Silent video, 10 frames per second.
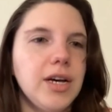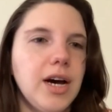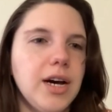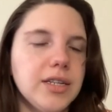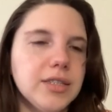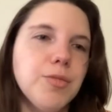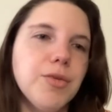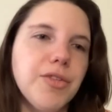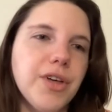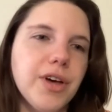uh, some
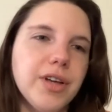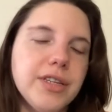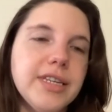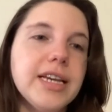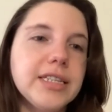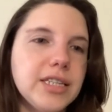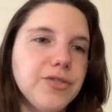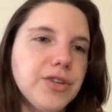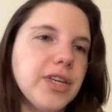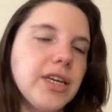of the
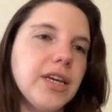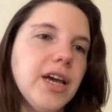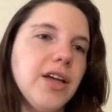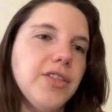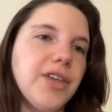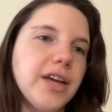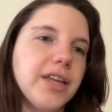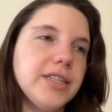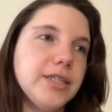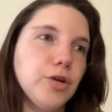negativity that
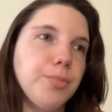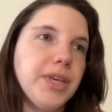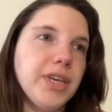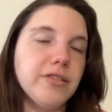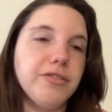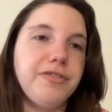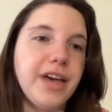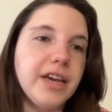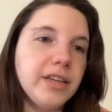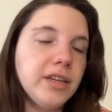is still being
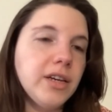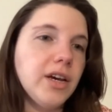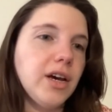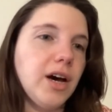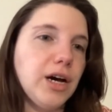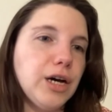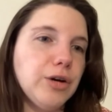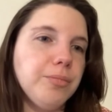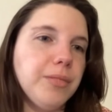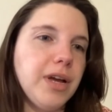fed
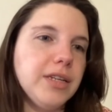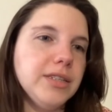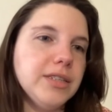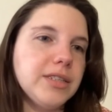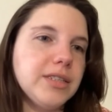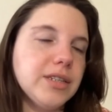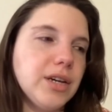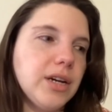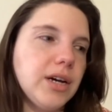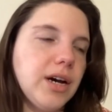um, and
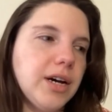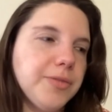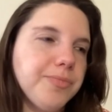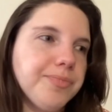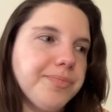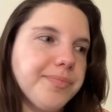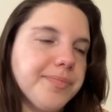um,